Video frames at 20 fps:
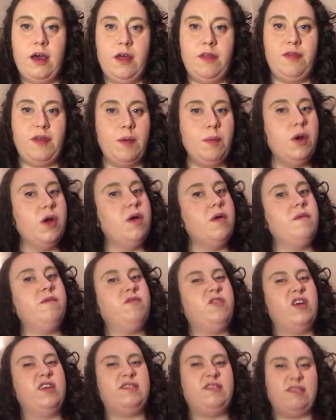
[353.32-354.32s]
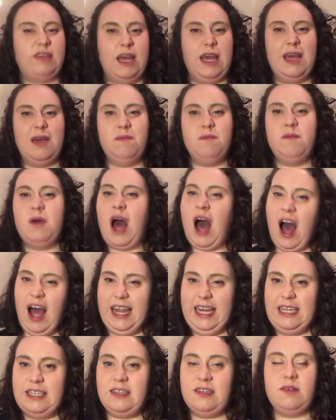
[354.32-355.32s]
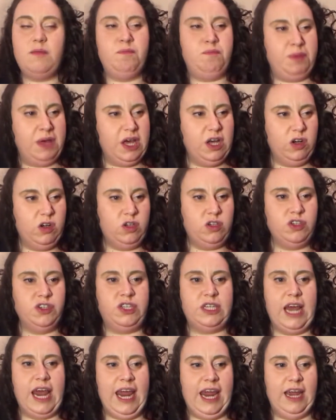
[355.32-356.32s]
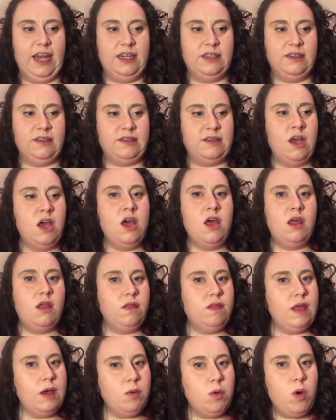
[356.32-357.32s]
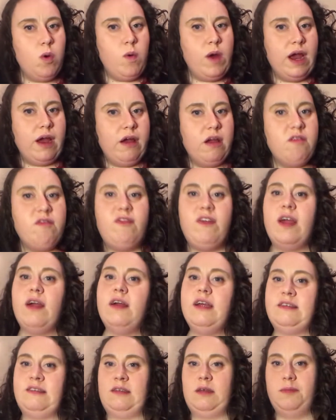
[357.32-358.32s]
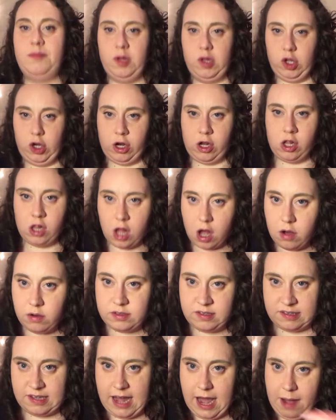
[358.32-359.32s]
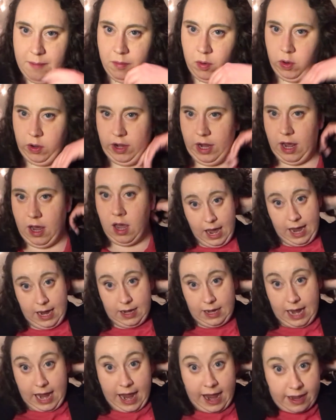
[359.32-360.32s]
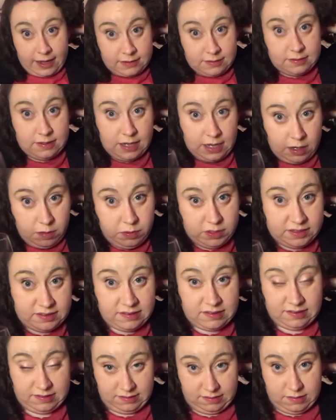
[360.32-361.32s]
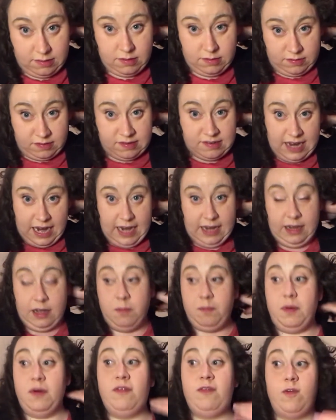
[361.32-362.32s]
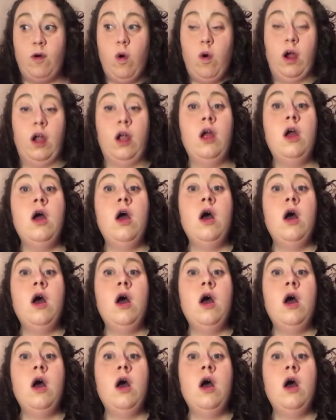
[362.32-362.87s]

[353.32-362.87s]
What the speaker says: they were the same height, build, and they were wearing very similar clothes that morning. And as it was stated before,